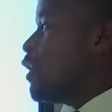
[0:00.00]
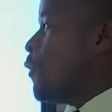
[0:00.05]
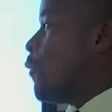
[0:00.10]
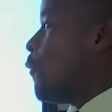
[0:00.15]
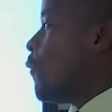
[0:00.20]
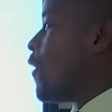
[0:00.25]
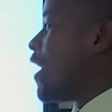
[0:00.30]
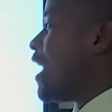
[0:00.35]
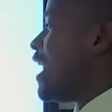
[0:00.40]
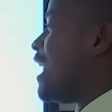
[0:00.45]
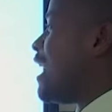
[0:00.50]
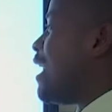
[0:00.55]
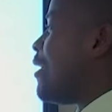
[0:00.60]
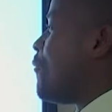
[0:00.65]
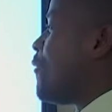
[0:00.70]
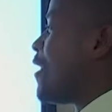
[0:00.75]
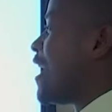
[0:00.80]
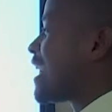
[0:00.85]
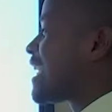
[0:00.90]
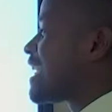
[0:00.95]
where
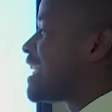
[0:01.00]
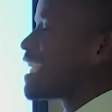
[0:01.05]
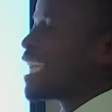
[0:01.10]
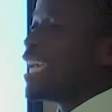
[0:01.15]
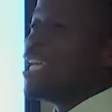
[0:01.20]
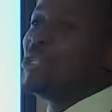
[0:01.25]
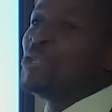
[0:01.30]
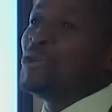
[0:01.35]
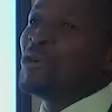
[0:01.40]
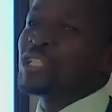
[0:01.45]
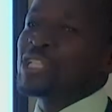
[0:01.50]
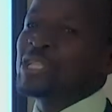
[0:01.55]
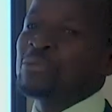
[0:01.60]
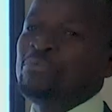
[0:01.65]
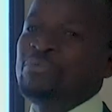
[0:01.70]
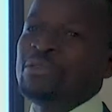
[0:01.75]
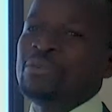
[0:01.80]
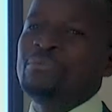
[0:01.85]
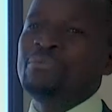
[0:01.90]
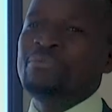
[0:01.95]
work cannot
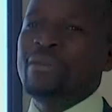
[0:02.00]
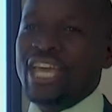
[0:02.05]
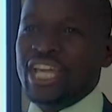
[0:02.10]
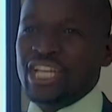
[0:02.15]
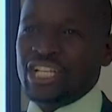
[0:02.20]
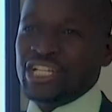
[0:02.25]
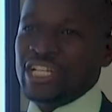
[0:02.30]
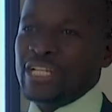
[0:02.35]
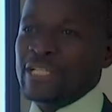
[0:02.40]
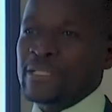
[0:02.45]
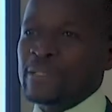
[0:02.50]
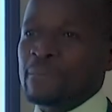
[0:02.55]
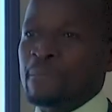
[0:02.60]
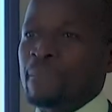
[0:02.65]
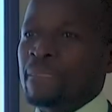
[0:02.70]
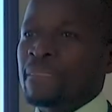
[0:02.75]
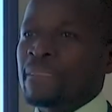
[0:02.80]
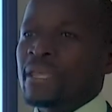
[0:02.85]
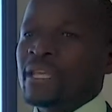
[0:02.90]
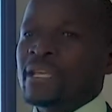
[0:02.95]
be
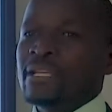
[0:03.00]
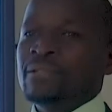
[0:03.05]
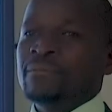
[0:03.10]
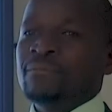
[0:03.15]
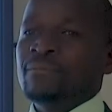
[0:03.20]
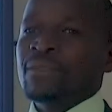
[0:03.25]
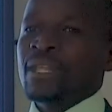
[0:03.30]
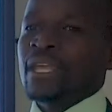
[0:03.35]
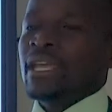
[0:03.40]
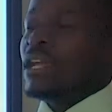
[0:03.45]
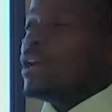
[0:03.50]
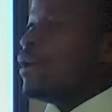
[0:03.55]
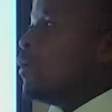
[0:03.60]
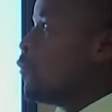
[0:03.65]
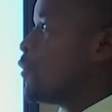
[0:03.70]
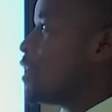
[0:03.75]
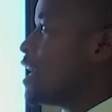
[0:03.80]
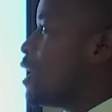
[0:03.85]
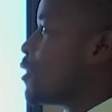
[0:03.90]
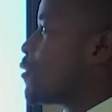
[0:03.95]
measured.
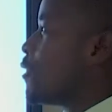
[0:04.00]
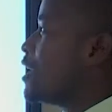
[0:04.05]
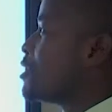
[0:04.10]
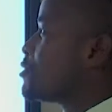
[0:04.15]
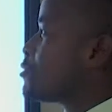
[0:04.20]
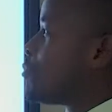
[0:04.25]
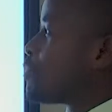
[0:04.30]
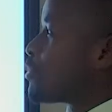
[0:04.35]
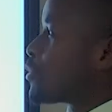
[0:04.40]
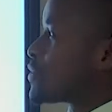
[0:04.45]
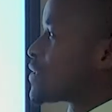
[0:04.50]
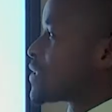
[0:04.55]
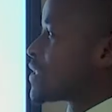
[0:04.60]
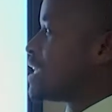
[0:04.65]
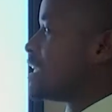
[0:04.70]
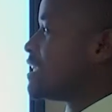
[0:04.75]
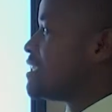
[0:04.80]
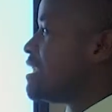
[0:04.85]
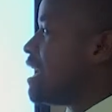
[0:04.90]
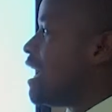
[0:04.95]
We are going to
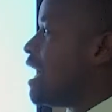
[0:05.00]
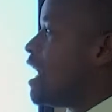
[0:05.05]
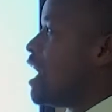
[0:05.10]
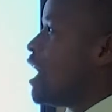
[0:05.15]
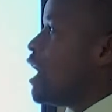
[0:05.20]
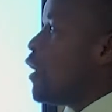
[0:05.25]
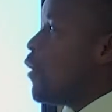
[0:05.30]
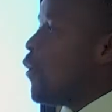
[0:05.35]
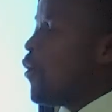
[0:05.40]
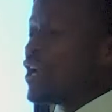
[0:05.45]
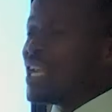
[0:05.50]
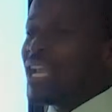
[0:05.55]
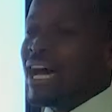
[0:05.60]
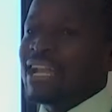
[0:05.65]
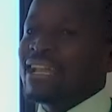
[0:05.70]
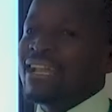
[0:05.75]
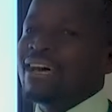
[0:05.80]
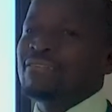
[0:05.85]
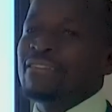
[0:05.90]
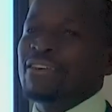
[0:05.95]
proceed on
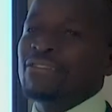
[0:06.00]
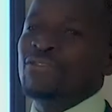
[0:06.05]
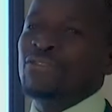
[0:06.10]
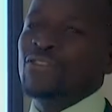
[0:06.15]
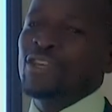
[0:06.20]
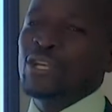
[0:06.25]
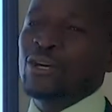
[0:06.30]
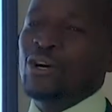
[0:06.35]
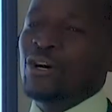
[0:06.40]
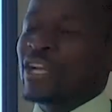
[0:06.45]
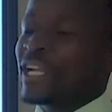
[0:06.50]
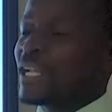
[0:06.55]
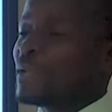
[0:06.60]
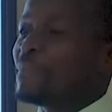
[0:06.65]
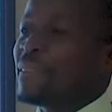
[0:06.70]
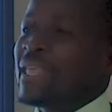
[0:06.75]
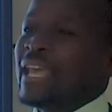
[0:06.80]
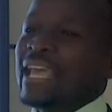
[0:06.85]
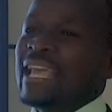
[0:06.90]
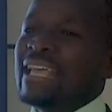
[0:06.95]
another theory
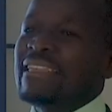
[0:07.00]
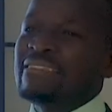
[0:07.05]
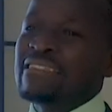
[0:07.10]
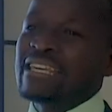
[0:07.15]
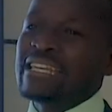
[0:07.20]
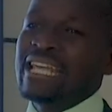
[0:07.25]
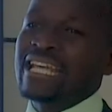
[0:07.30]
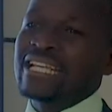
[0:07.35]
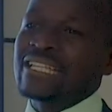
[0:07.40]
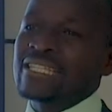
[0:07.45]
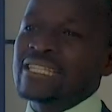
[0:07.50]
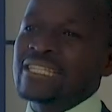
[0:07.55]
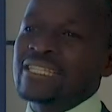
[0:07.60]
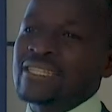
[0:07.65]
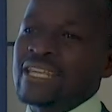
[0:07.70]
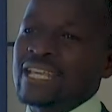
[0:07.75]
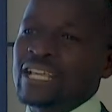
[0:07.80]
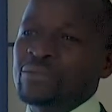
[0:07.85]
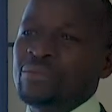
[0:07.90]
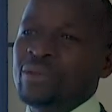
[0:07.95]
in the next
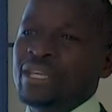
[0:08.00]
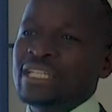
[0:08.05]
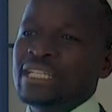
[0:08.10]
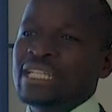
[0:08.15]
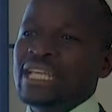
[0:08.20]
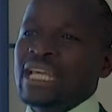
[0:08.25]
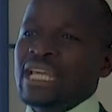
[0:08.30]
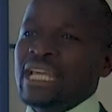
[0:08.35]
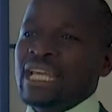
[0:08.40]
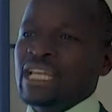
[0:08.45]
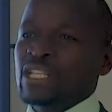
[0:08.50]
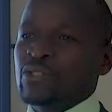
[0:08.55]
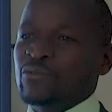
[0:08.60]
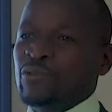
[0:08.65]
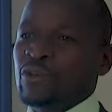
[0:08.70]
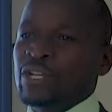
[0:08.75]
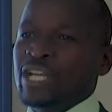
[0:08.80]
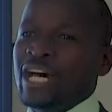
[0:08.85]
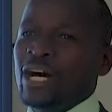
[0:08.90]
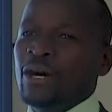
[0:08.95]
segment. As
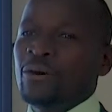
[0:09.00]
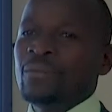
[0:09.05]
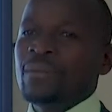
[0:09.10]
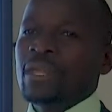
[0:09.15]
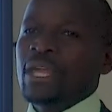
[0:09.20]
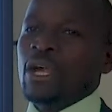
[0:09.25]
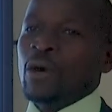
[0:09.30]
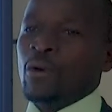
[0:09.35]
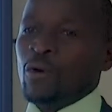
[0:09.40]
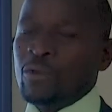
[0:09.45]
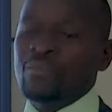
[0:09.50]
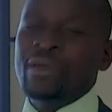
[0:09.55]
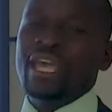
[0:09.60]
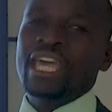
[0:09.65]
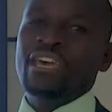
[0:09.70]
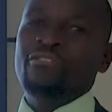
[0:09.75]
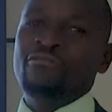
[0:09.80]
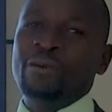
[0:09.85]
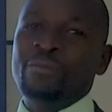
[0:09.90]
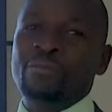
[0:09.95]
for now, we may
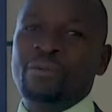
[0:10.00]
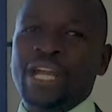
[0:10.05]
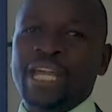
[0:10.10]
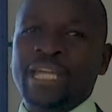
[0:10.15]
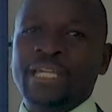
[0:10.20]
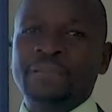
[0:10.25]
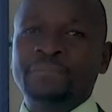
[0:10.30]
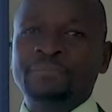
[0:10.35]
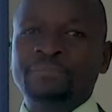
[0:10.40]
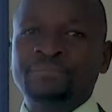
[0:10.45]
have a break.